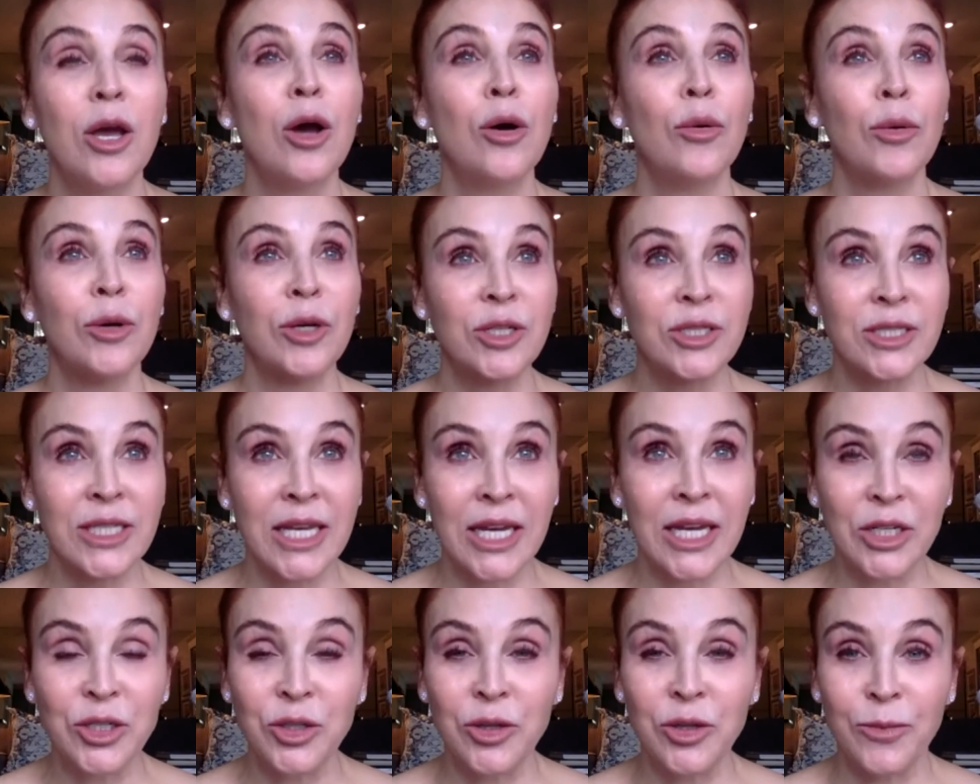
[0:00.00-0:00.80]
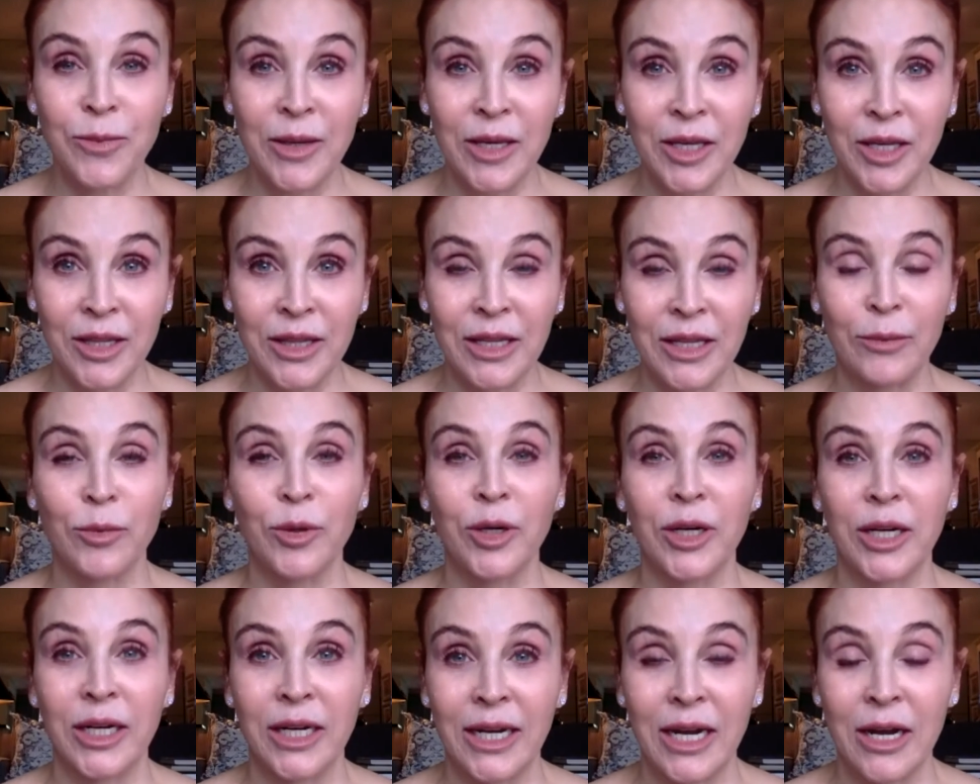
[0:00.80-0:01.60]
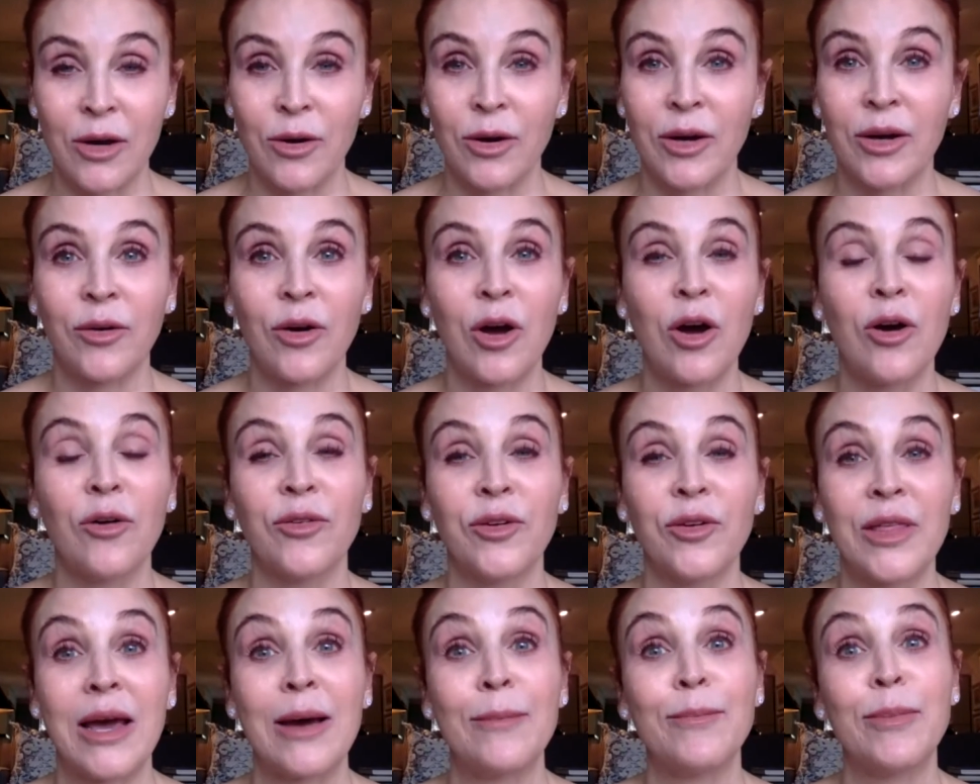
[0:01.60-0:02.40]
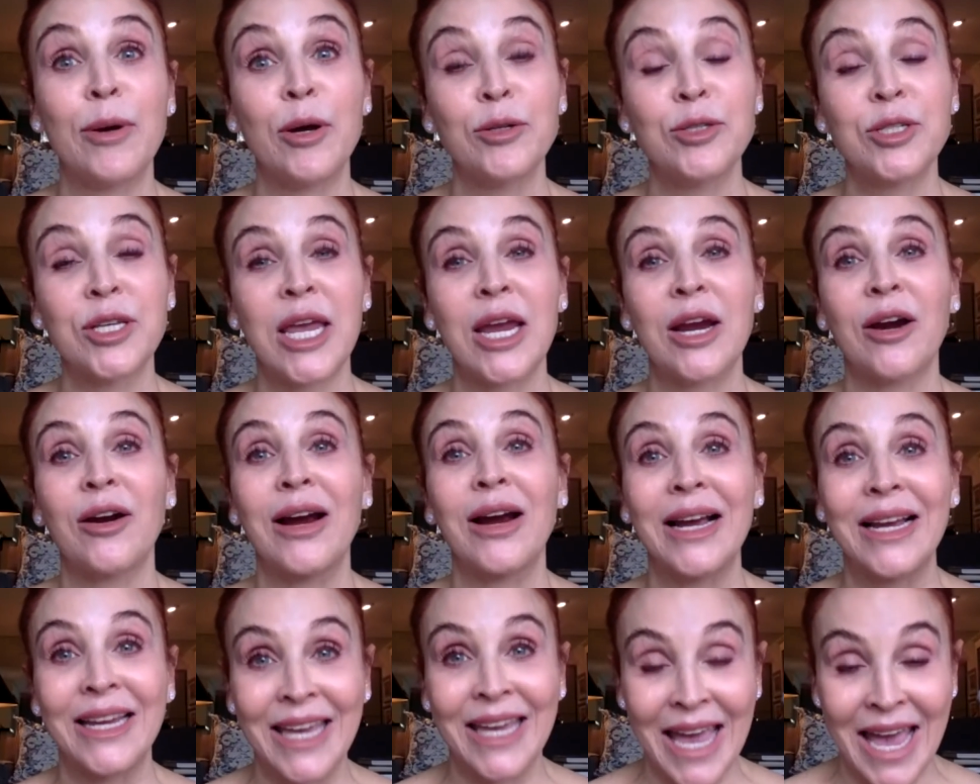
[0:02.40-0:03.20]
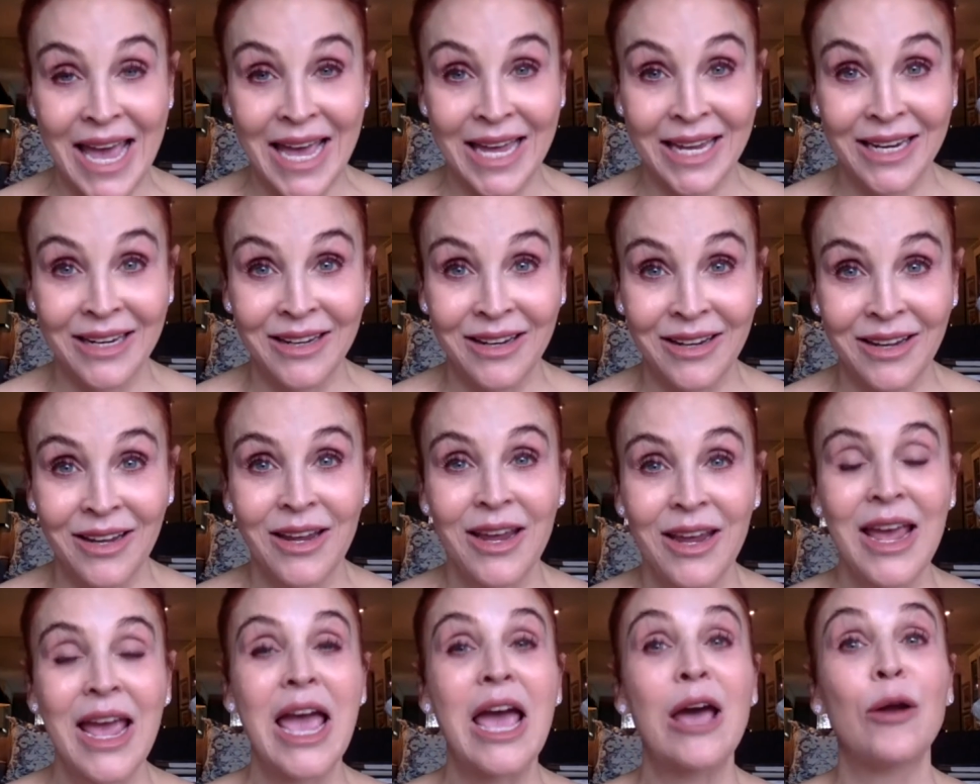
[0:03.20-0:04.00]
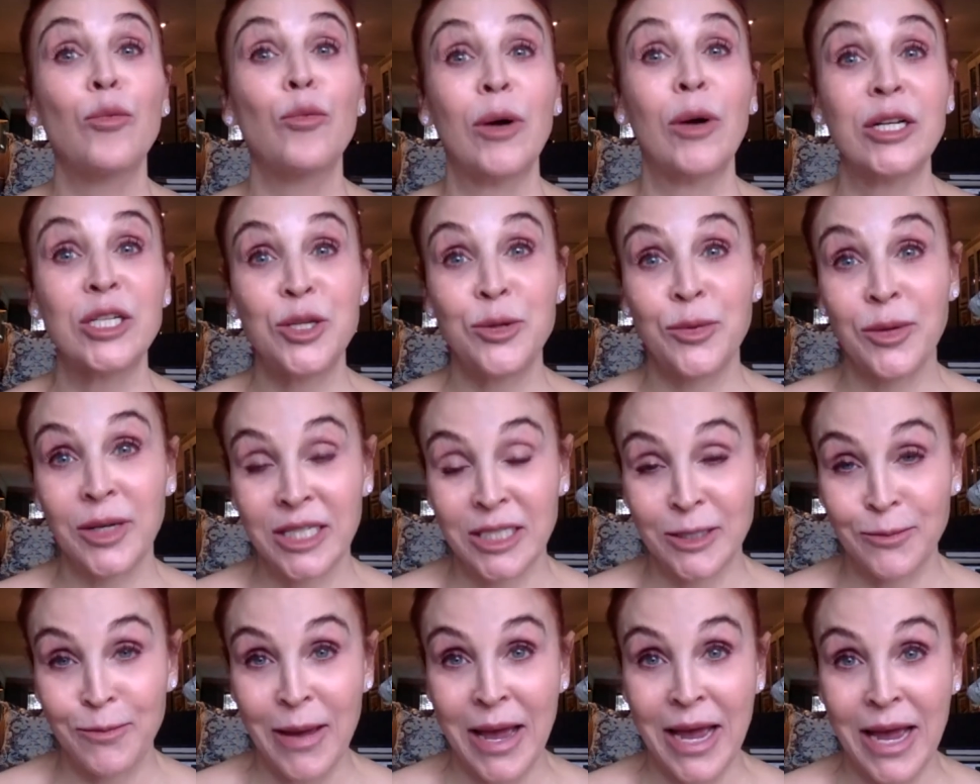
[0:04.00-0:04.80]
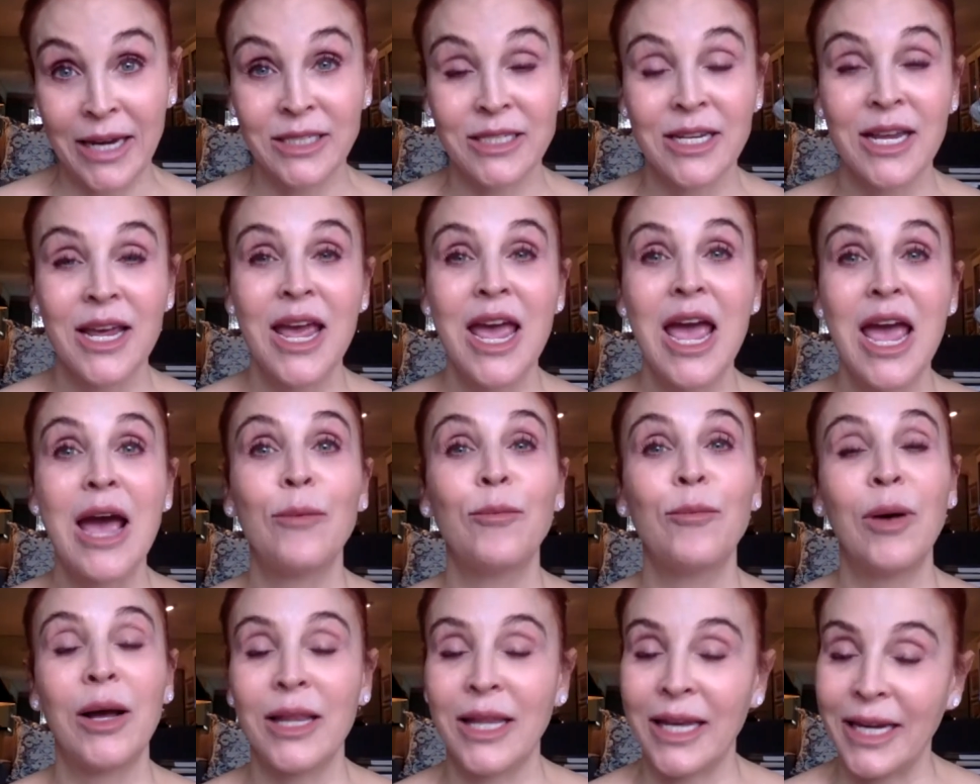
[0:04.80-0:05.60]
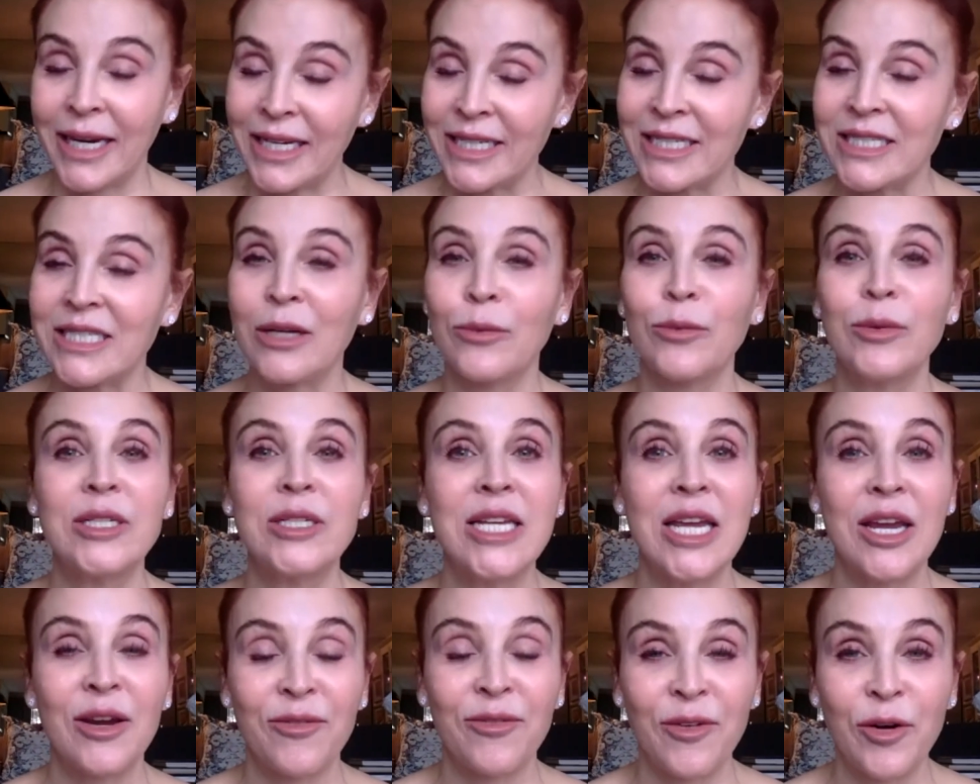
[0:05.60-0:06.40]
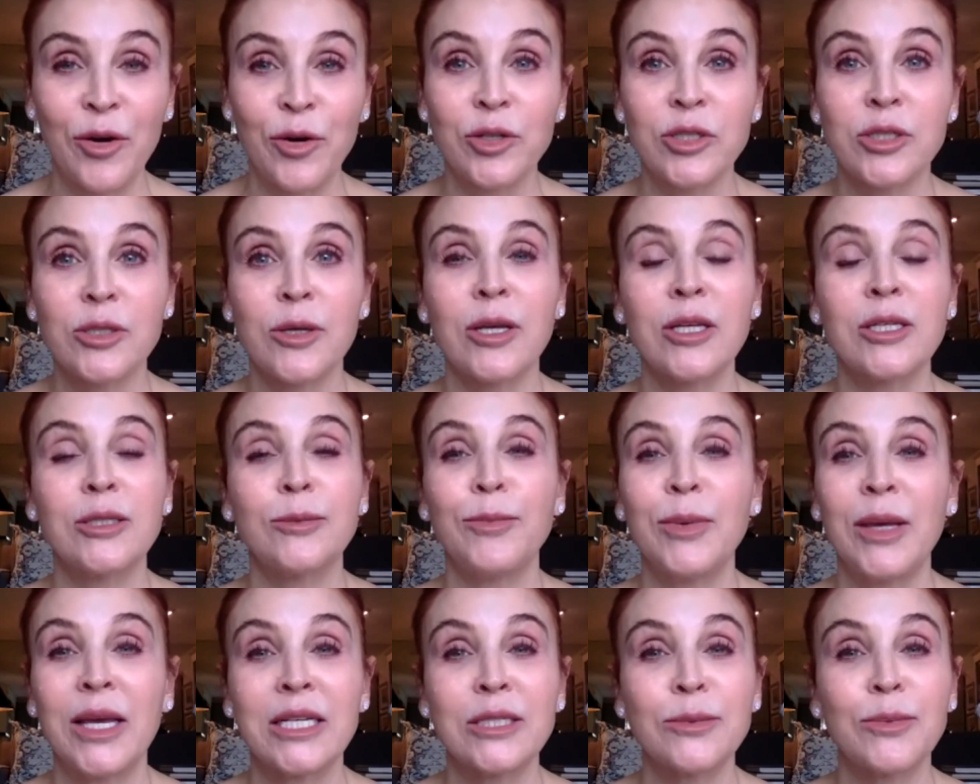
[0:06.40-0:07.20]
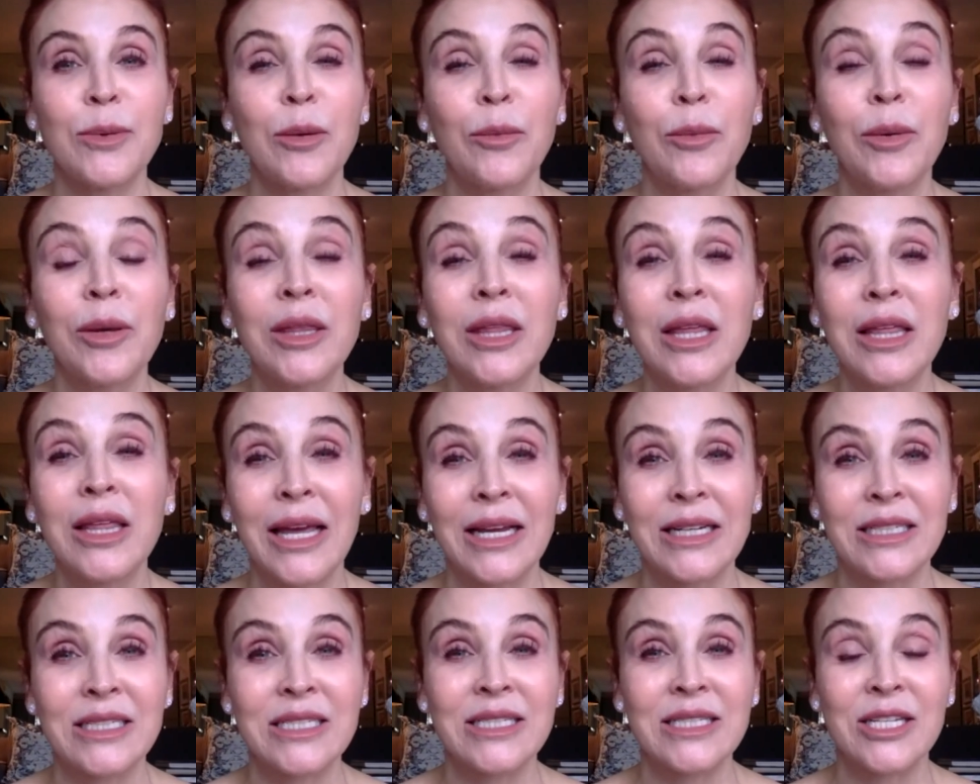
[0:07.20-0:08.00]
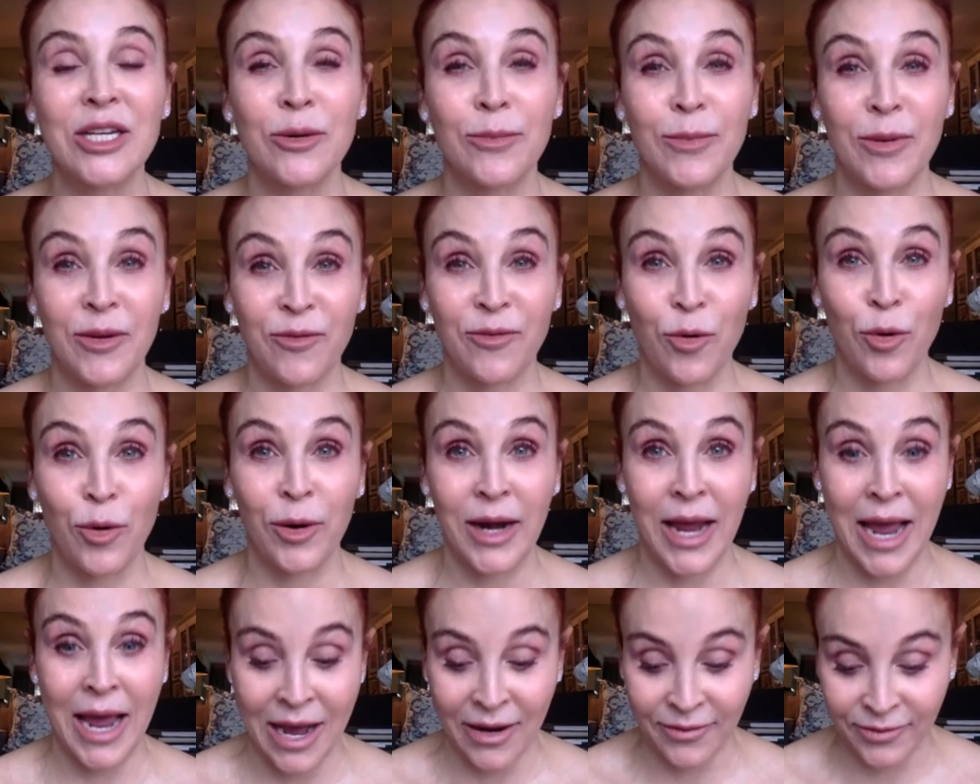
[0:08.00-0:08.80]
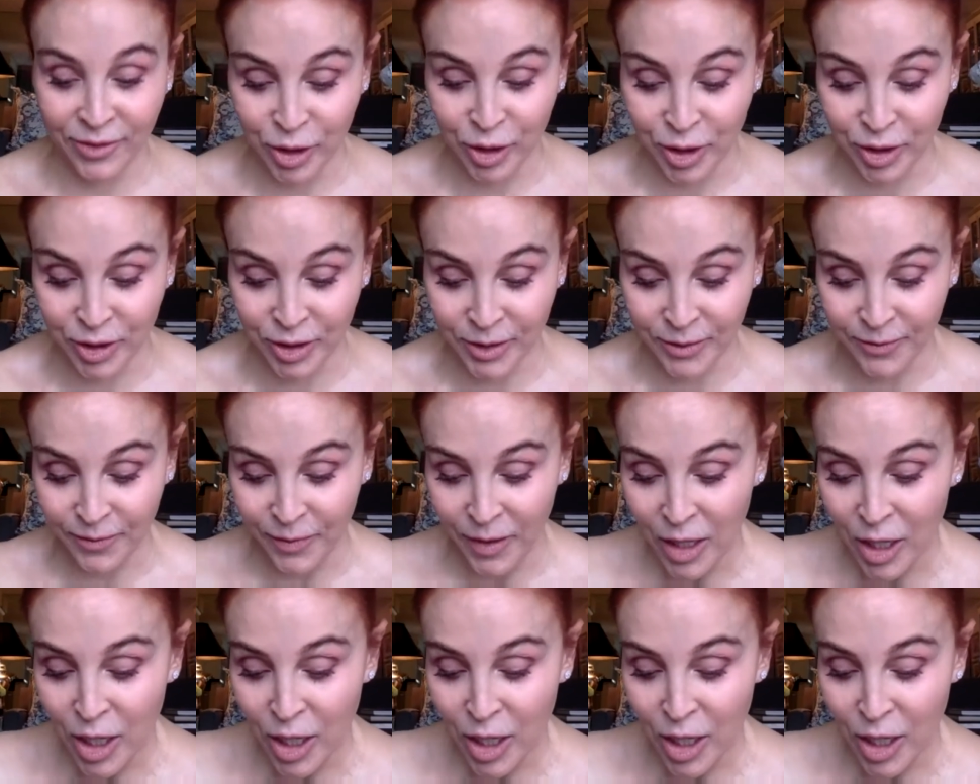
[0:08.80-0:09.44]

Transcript: When you schedule the peel, then we're going to go over that post-care again and what to expect. And like I said, we take photos because we really like to see your before and afters.